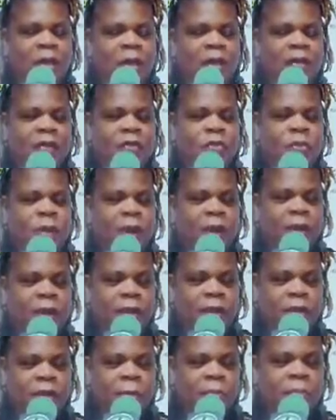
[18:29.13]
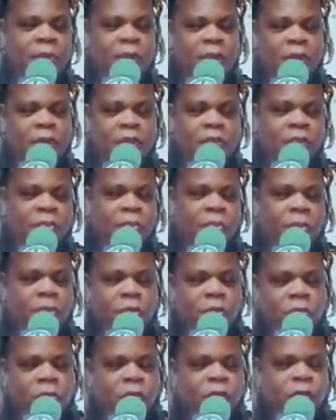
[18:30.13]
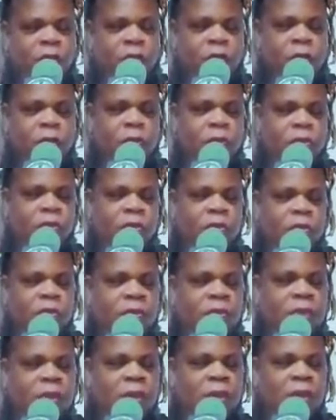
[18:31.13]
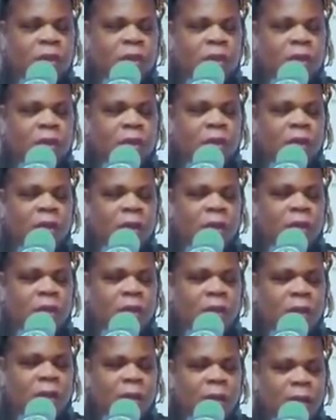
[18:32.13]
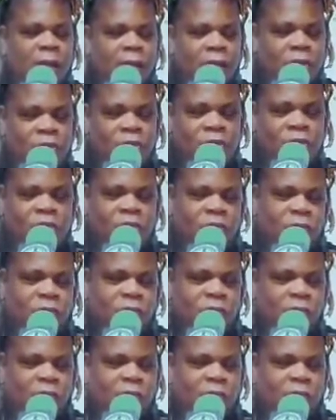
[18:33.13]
is waking up in this beautiful house